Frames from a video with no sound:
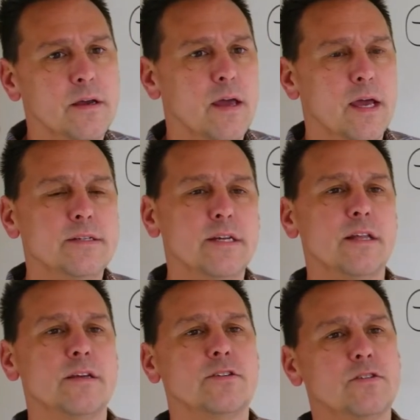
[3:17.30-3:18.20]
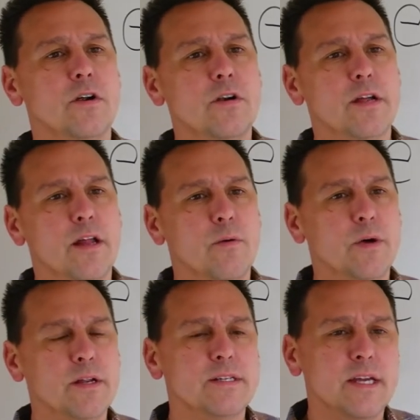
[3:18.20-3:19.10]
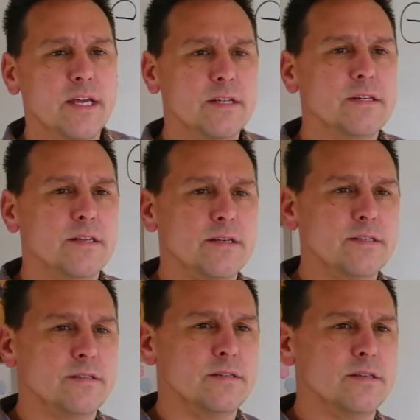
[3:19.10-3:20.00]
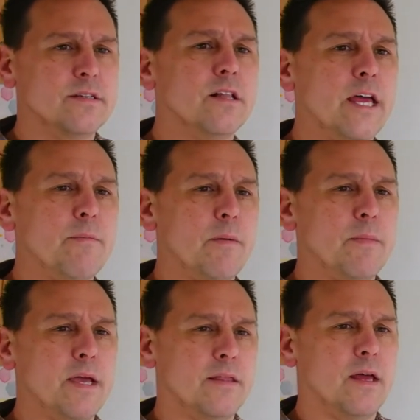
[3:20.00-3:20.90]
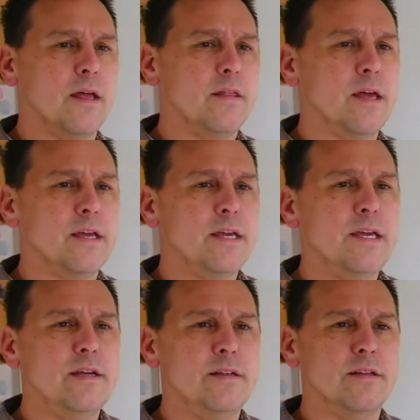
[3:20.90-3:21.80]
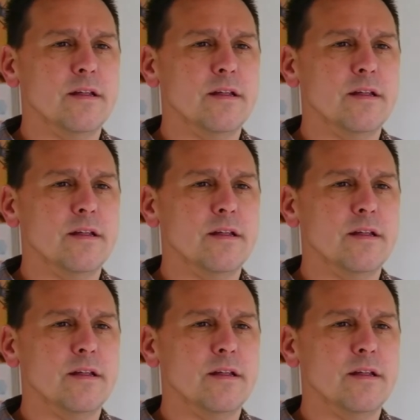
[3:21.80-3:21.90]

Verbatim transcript: And to get us started, I want to dig into this, this claim I made that, that E